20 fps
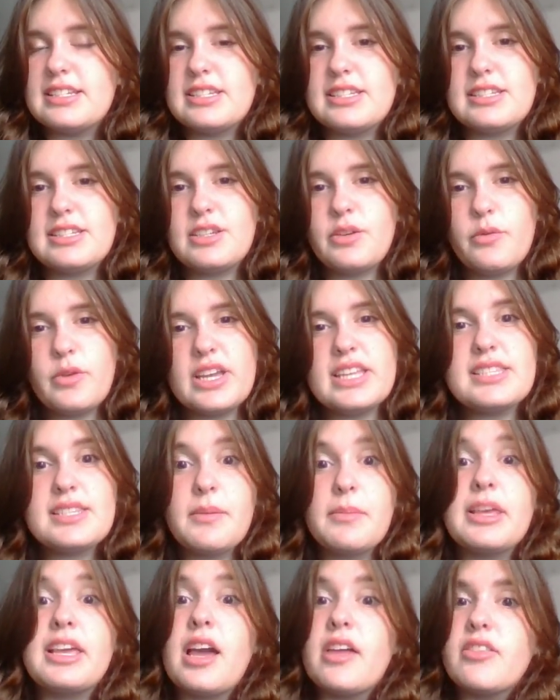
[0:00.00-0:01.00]
to read
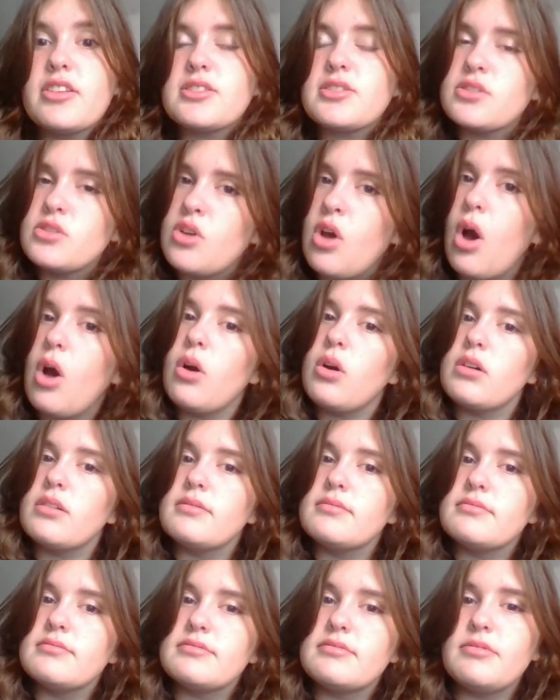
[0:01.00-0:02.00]
something that's not
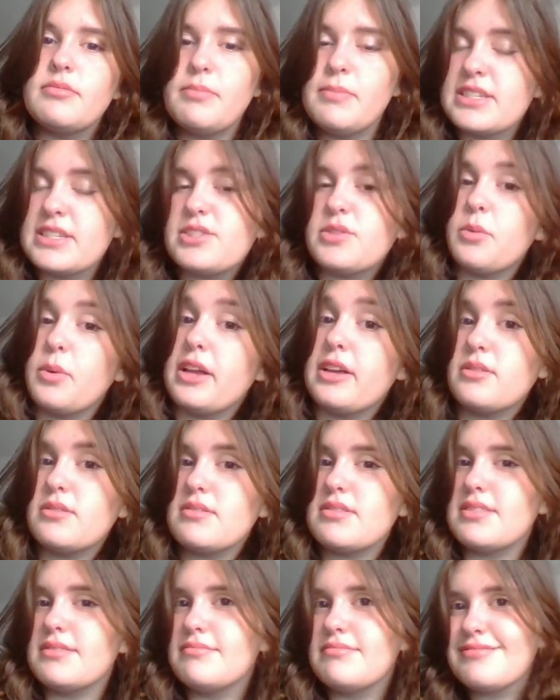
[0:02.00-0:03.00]
Mr.
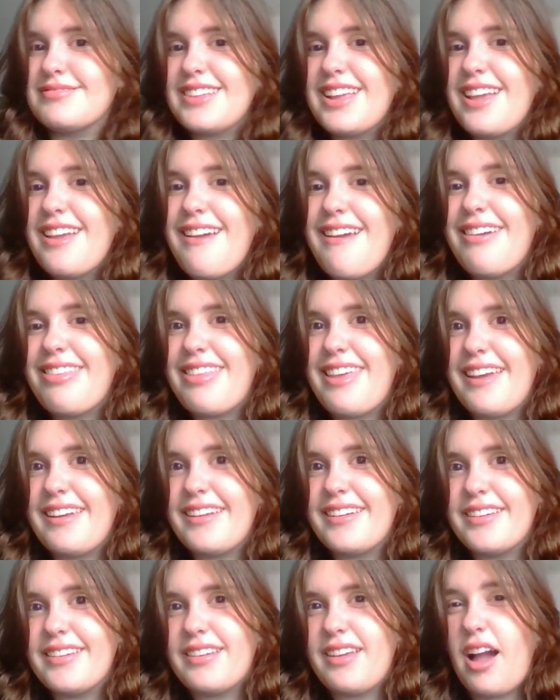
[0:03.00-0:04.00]
Wills,
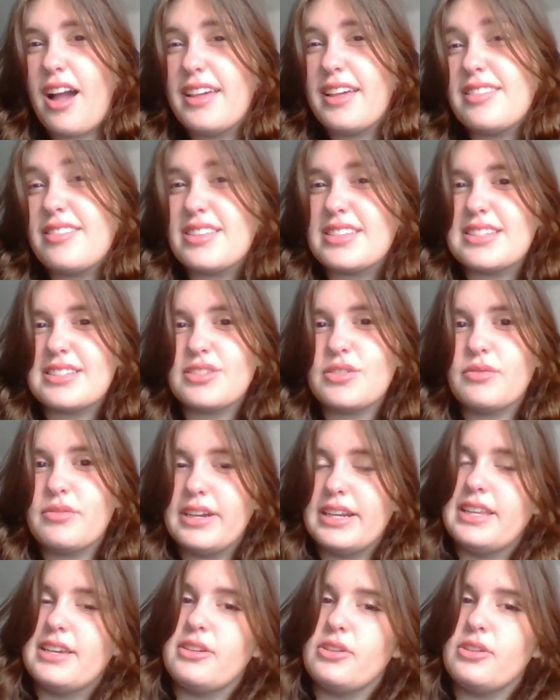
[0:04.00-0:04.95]
then I think this is a really good